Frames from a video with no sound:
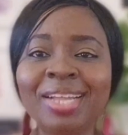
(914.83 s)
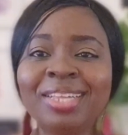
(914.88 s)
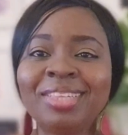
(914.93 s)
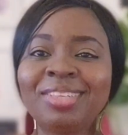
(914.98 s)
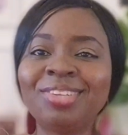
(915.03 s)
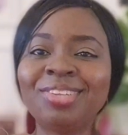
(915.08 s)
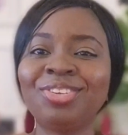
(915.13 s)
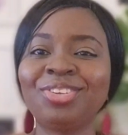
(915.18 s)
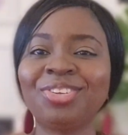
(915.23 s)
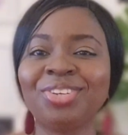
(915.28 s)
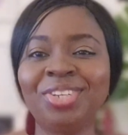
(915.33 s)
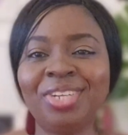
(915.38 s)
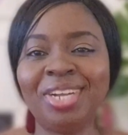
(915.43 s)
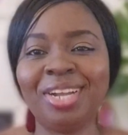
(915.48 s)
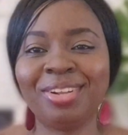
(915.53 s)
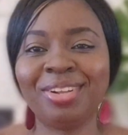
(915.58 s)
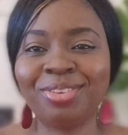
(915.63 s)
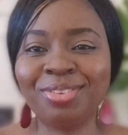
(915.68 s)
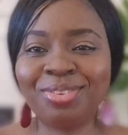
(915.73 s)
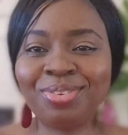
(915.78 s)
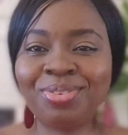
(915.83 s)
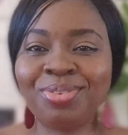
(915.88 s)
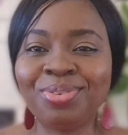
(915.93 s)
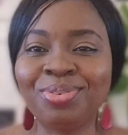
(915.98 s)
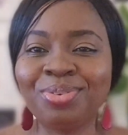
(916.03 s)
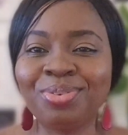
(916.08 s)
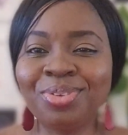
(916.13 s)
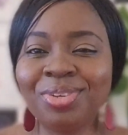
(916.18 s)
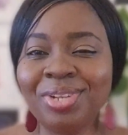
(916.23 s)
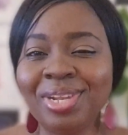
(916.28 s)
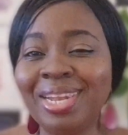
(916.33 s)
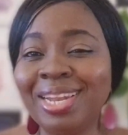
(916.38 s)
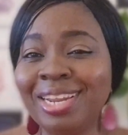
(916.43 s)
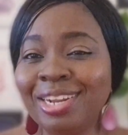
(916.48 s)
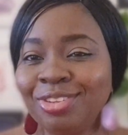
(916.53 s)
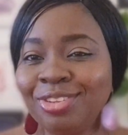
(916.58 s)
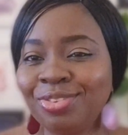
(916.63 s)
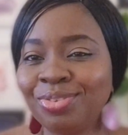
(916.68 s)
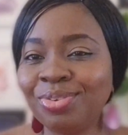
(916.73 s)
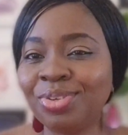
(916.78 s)
teach your child to
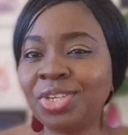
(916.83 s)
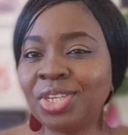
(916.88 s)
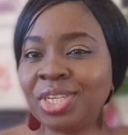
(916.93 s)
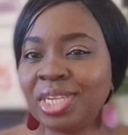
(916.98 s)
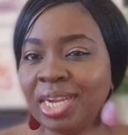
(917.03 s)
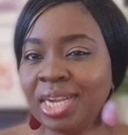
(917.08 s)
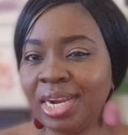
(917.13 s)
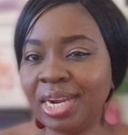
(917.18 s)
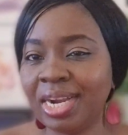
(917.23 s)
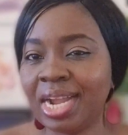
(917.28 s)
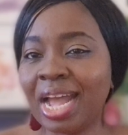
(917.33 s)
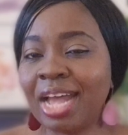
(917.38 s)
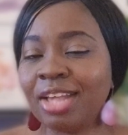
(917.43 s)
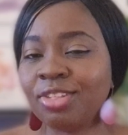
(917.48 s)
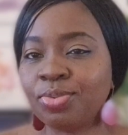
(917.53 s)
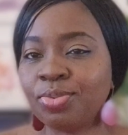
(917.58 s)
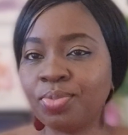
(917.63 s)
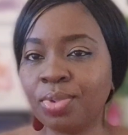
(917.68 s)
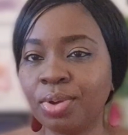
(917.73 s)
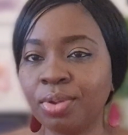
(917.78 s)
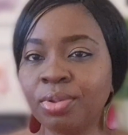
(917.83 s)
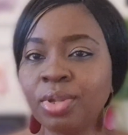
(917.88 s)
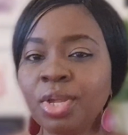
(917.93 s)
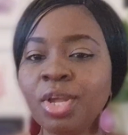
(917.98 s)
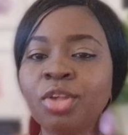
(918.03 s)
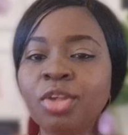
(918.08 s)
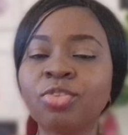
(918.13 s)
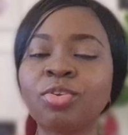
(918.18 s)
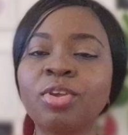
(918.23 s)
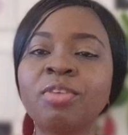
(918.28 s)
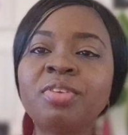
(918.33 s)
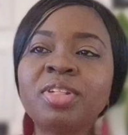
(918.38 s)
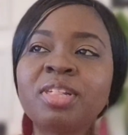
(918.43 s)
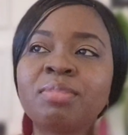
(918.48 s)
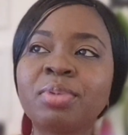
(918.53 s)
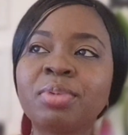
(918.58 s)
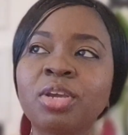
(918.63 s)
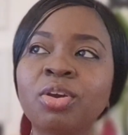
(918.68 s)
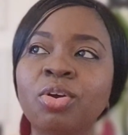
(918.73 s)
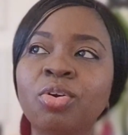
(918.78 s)
learn to share as well. So if it's
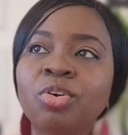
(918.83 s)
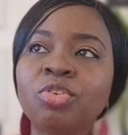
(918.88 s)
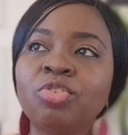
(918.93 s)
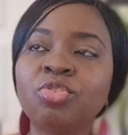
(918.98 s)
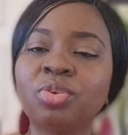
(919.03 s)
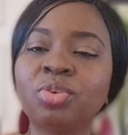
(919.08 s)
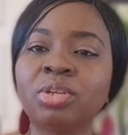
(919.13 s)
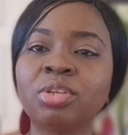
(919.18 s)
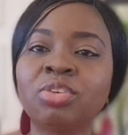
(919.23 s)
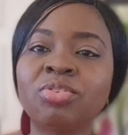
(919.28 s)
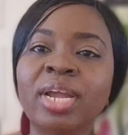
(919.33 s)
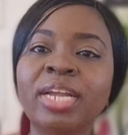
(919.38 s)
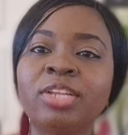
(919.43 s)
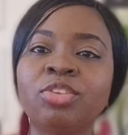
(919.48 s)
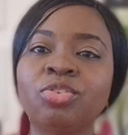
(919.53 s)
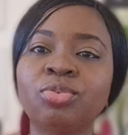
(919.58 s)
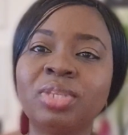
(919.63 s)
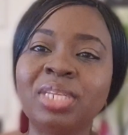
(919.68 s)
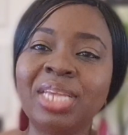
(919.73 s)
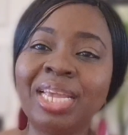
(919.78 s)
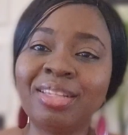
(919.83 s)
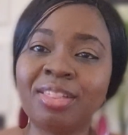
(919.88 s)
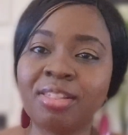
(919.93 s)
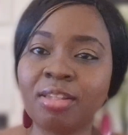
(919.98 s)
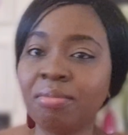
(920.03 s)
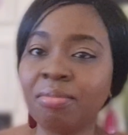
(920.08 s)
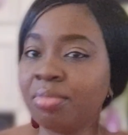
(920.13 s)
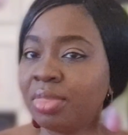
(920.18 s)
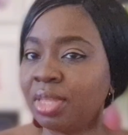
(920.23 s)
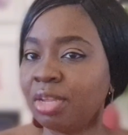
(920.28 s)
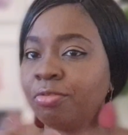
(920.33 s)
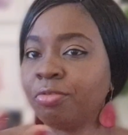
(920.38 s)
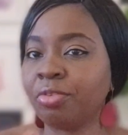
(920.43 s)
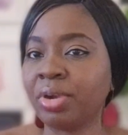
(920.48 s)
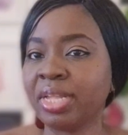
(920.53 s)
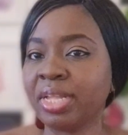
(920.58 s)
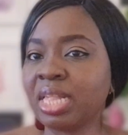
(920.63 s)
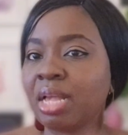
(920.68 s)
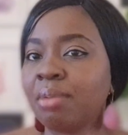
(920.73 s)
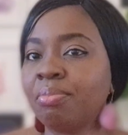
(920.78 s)
because you're trying to take something, for
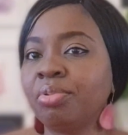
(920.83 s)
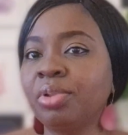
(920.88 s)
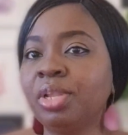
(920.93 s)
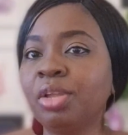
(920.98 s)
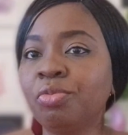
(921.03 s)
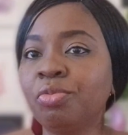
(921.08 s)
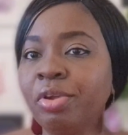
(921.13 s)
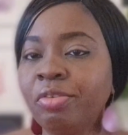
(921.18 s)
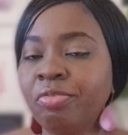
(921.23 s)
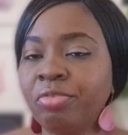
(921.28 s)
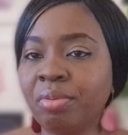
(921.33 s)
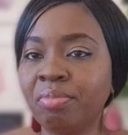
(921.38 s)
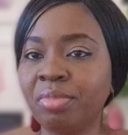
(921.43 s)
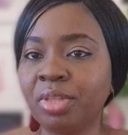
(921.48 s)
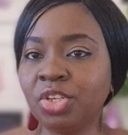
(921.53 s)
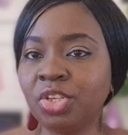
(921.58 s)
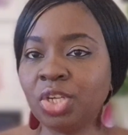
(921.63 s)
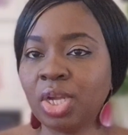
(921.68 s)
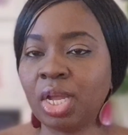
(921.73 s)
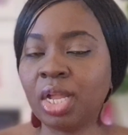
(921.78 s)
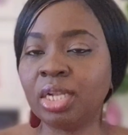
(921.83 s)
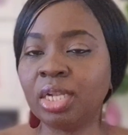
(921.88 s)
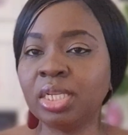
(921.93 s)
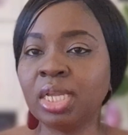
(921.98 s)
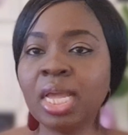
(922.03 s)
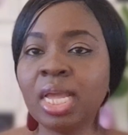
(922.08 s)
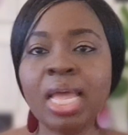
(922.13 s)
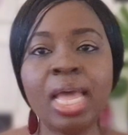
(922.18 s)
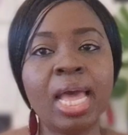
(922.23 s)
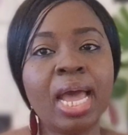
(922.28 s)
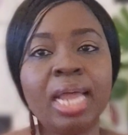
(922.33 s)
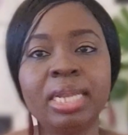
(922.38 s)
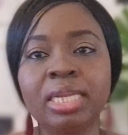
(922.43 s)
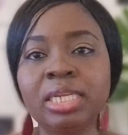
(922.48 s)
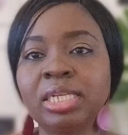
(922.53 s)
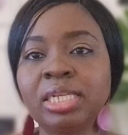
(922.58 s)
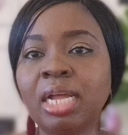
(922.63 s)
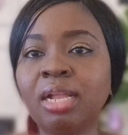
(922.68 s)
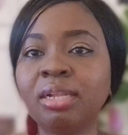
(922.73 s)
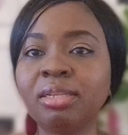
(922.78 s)
example, away from the child, and the
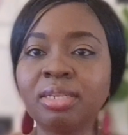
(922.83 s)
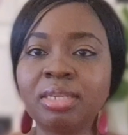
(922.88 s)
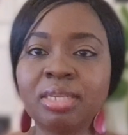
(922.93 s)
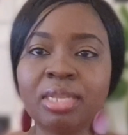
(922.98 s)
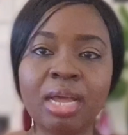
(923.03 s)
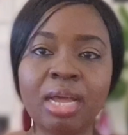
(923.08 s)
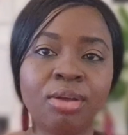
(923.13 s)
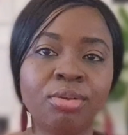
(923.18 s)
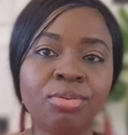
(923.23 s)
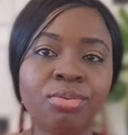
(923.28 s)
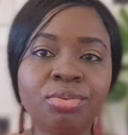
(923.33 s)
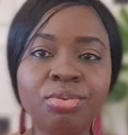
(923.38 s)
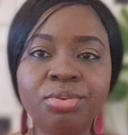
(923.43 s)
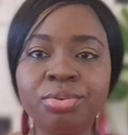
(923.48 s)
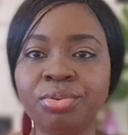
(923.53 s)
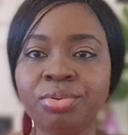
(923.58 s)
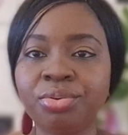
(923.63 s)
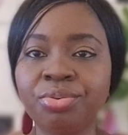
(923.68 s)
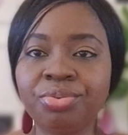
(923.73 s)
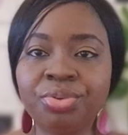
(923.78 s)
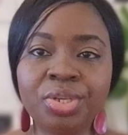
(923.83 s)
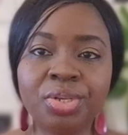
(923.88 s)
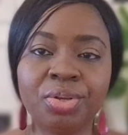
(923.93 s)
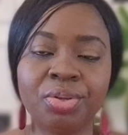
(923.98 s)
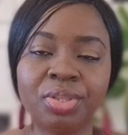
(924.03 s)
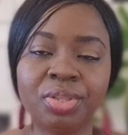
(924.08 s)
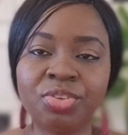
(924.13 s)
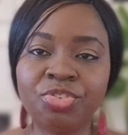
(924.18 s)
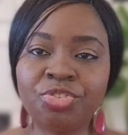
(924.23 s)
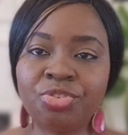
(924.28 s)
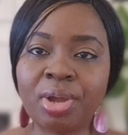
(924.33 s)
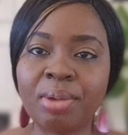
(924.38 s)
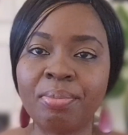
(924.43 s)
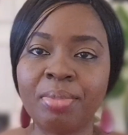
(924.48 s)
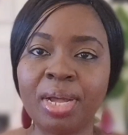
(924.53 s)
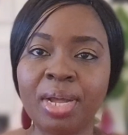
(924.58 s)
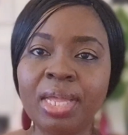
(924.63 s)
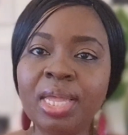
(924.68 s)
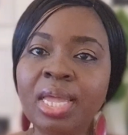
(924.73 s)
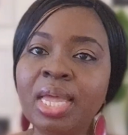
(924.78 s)
child is now, you know, doing all this
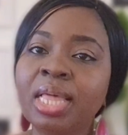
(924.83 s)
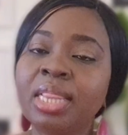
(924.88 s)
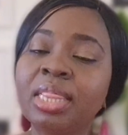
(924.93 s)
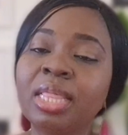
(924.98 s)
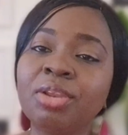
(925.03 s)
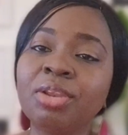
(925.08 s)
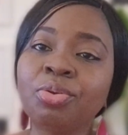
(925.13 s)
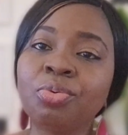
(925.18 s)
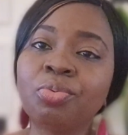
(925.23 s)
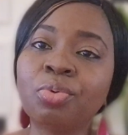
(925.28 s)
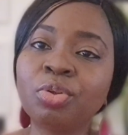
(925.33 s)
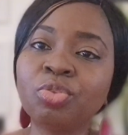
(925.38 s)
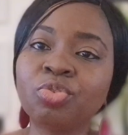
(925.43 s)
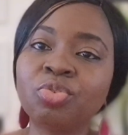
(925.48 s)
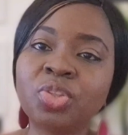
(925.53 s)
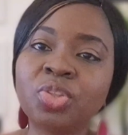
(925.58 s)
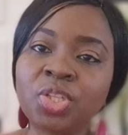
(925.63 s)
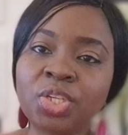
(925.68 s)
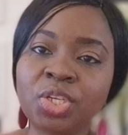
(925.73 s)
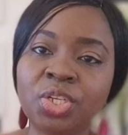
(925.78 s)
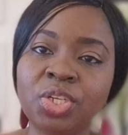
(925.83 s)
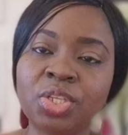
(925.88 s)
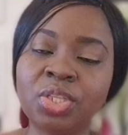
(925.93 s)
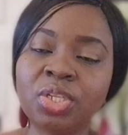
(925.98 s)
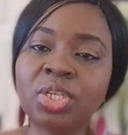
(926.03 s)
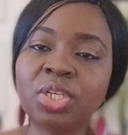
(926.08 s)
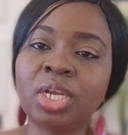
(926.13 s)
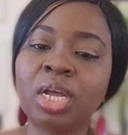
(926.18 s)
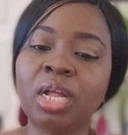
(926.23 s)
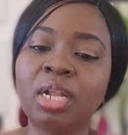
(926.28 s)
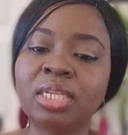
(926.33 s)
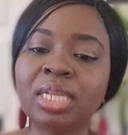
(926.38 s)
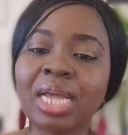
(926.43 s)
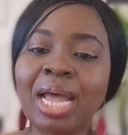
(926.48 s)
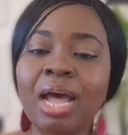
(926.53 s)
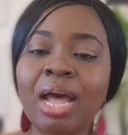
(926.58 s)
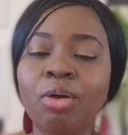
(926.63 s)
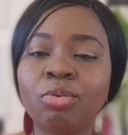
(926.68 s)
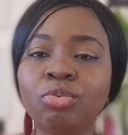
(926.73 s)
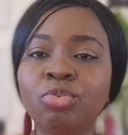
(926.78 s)
drama, then you want to teach the child
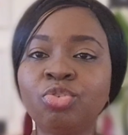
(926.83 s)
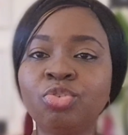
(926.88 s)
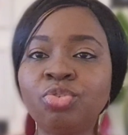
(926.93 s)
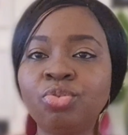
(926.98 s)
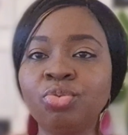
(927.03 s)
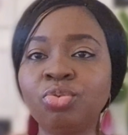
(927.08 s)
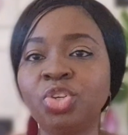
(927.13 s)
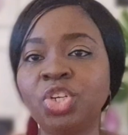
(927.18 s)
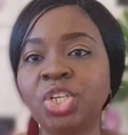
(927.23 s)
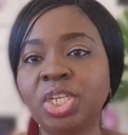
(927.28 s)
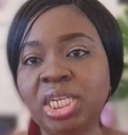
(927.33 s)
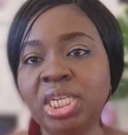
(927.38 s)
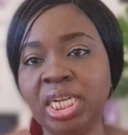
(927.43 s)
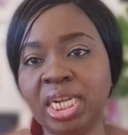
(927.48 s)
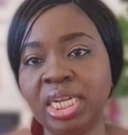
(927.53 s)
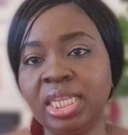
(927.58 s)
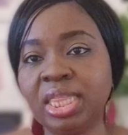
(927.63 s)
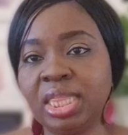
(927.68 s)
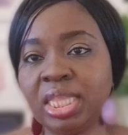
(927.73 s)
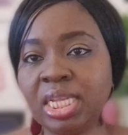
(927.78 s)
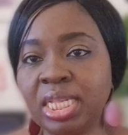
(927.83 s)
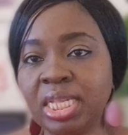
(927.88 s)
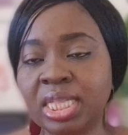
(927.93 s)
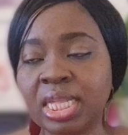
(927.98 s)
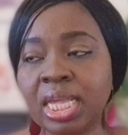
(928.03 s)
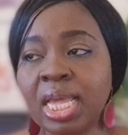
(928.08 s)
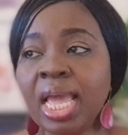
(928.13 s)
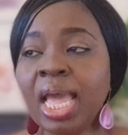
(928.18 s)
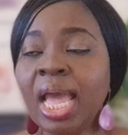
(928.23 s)
how to share things.